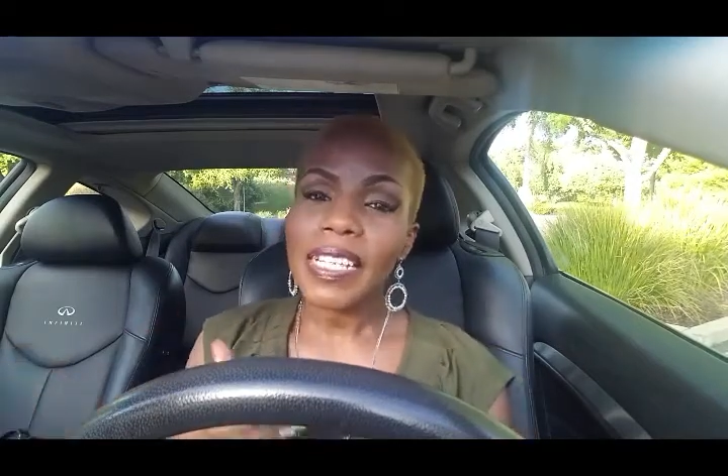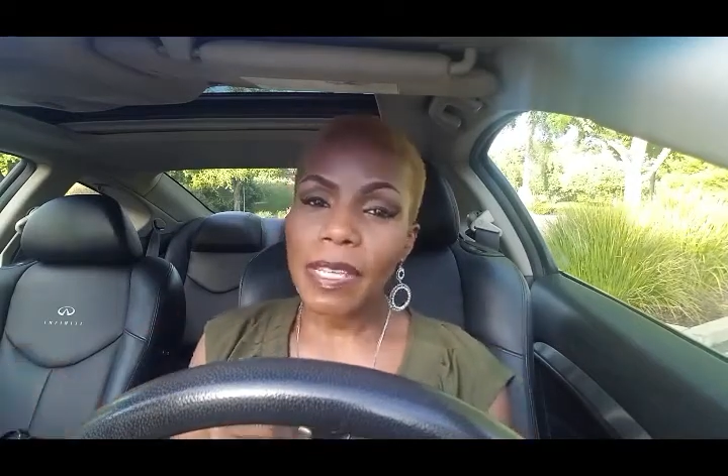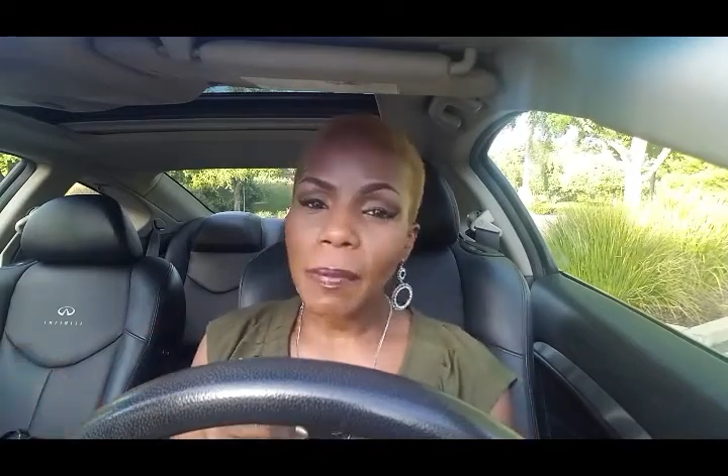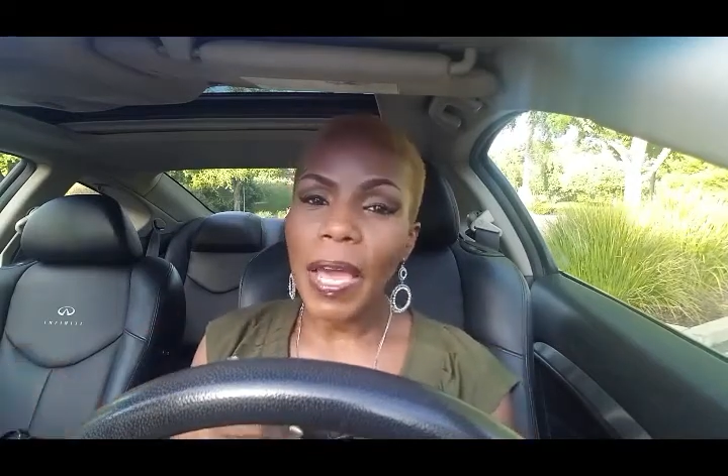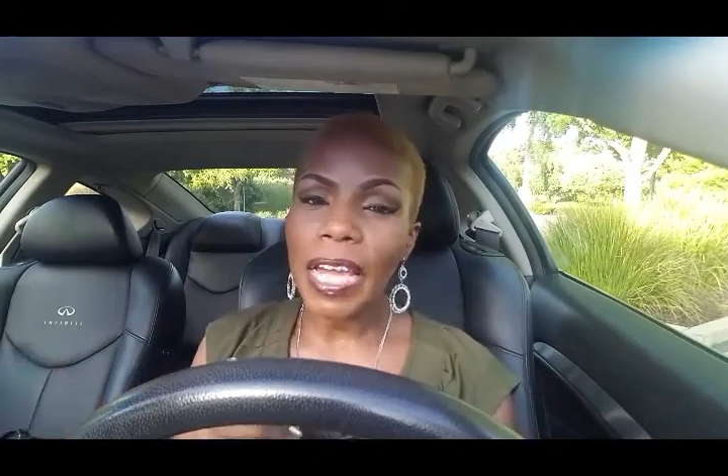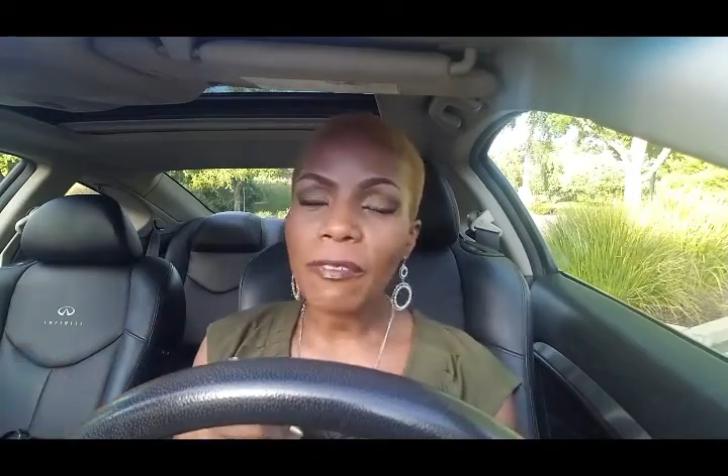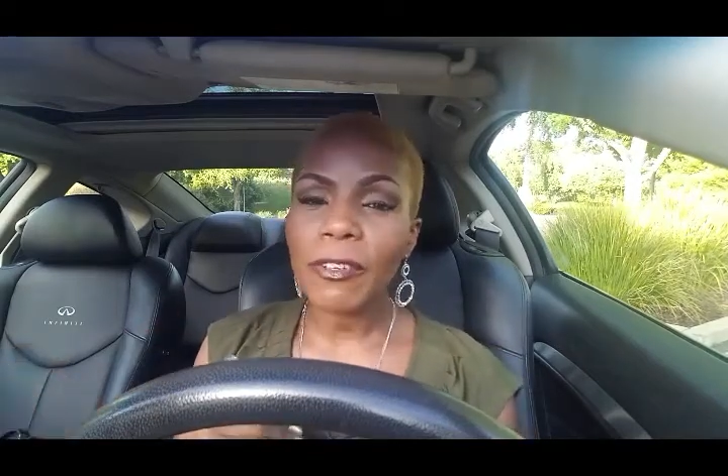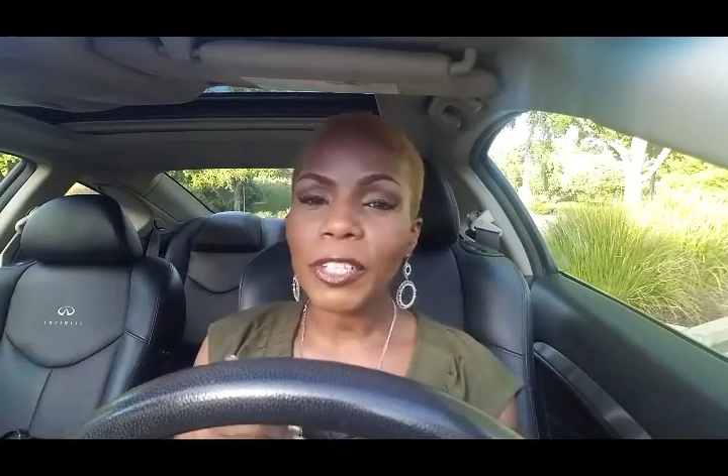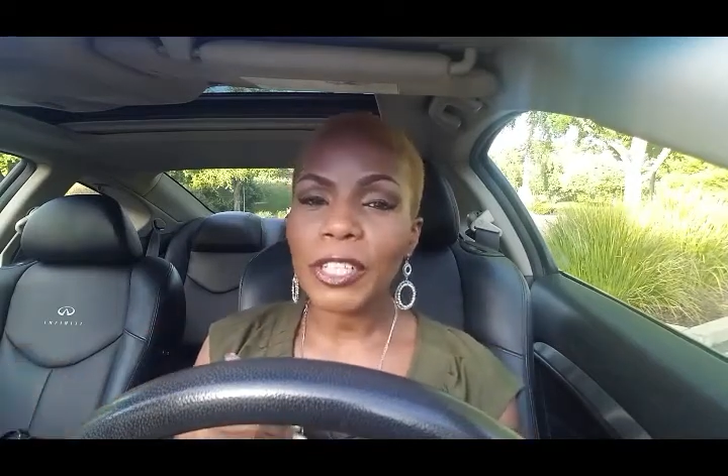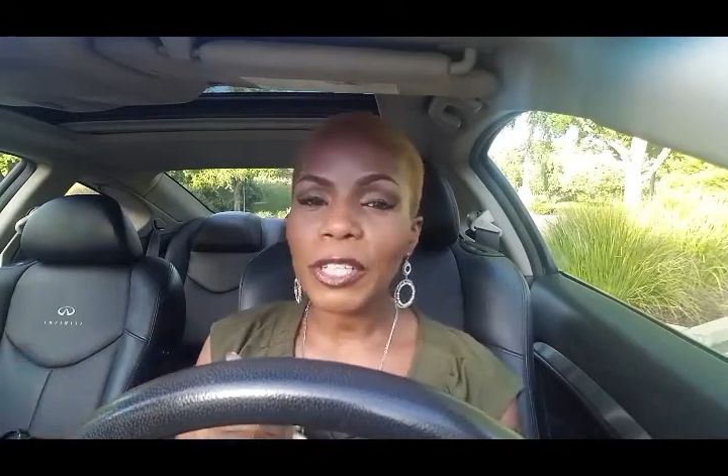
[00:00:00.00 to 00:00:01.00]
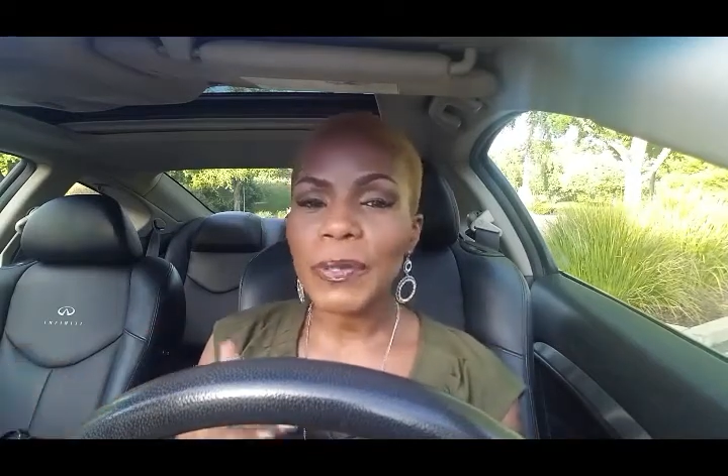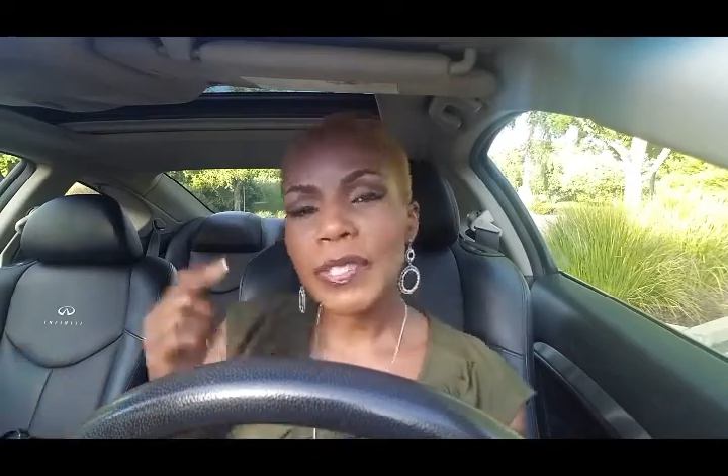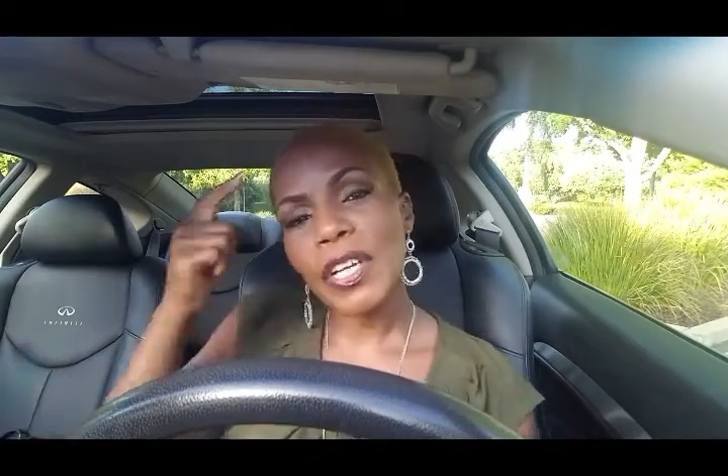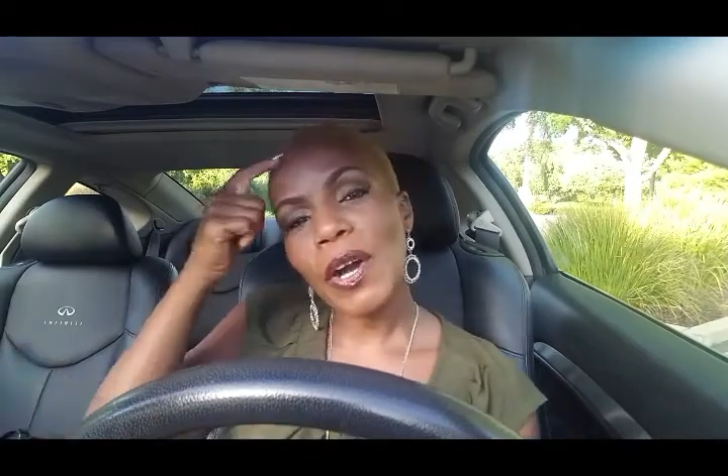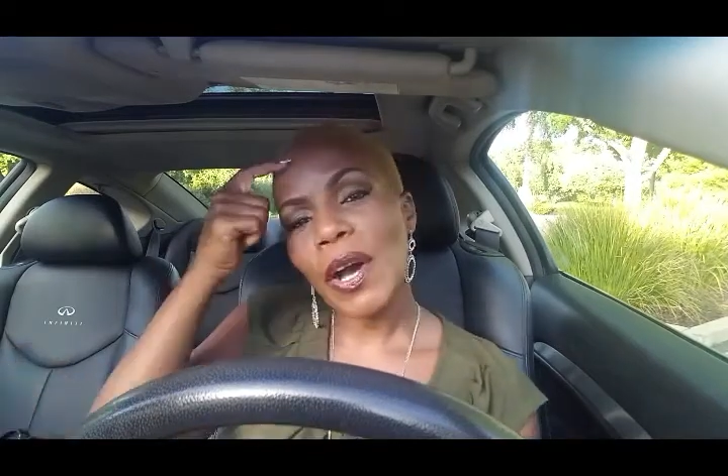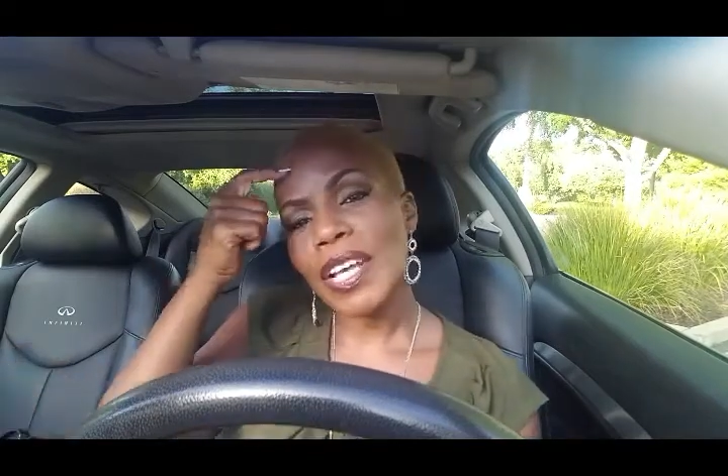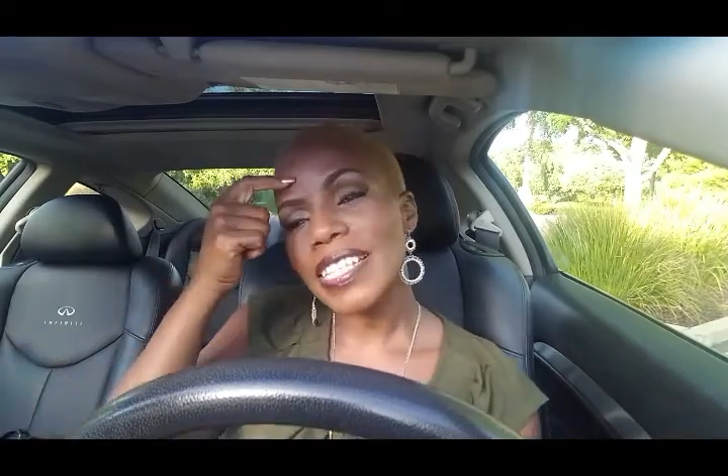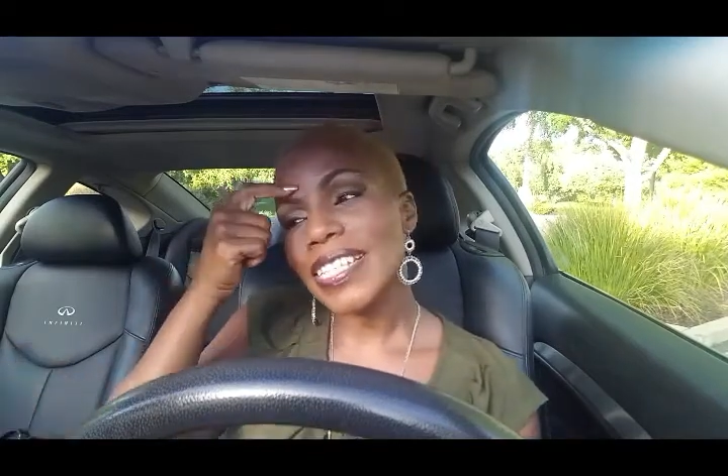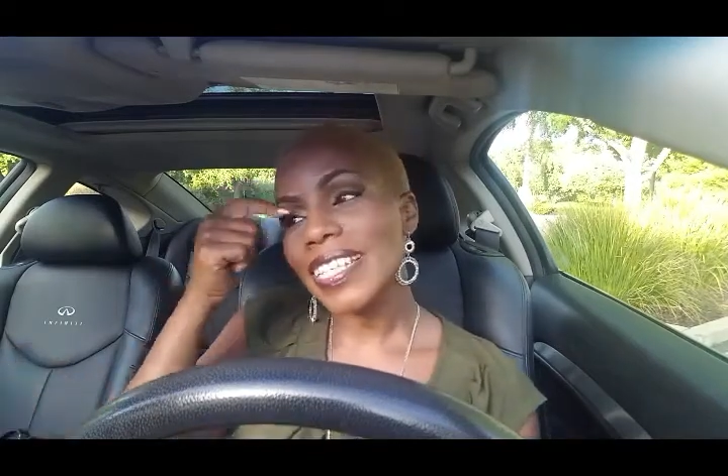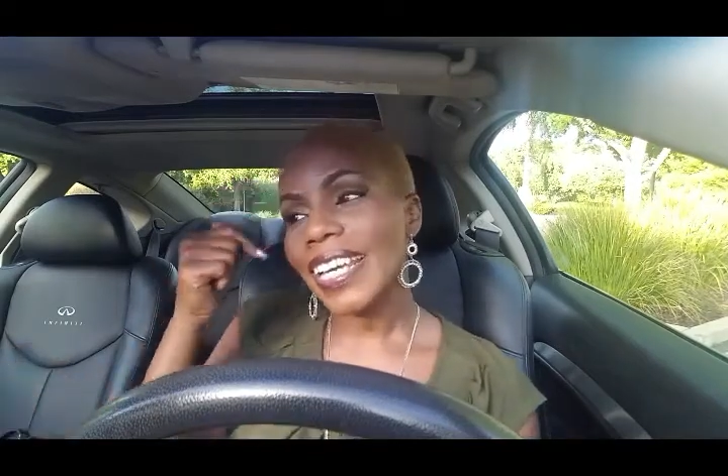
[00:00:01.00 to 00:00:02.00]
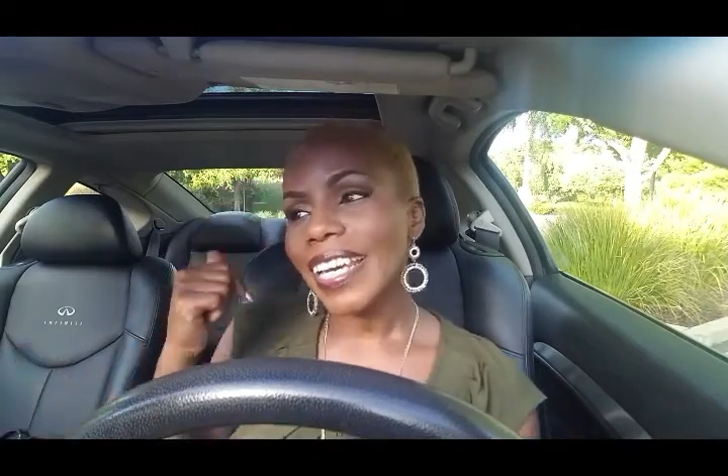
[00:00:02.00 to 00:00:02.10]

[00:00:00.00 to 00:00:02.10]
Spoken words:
to pay for your closing costs